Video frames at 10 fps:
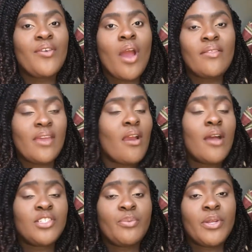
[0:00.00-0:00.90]
they're
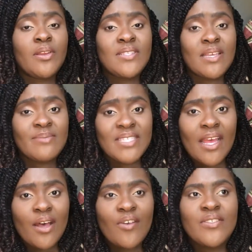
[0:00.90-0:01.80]
entrepreneurs
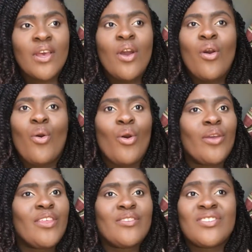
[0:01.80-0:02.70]
themselves, or
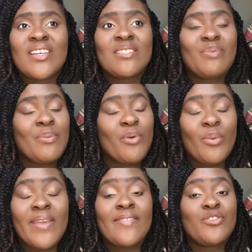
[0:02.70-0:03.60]
they're just people
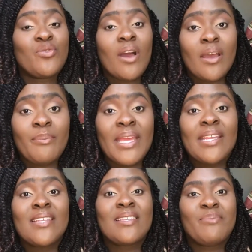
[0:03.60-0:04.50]
with strong
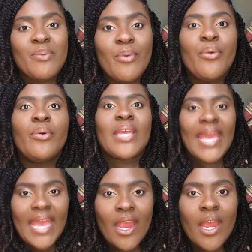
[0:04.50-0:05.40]
opinions and people who
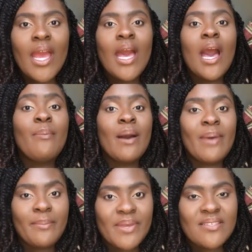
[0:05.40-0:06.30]
care about
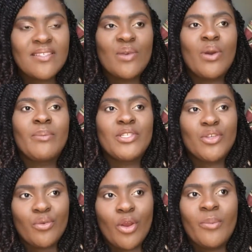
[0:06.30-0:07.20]
my business and want me to
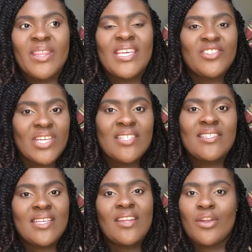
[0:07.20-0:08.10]
grow, but they
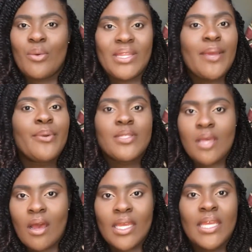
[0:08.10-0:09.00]
just didn't know what they were
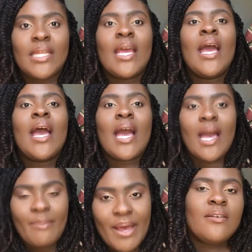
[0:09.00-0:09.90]
talking
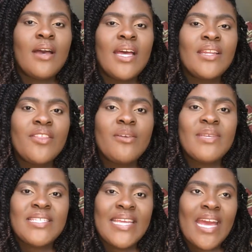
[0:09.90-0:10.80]
about. Another
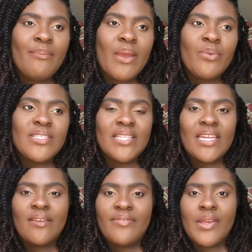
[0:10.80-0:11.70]
mistake I made was
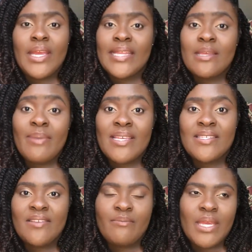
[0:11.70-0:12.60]
letting fear get the
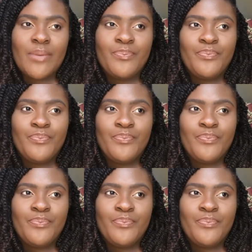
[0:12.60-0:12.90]
best of me.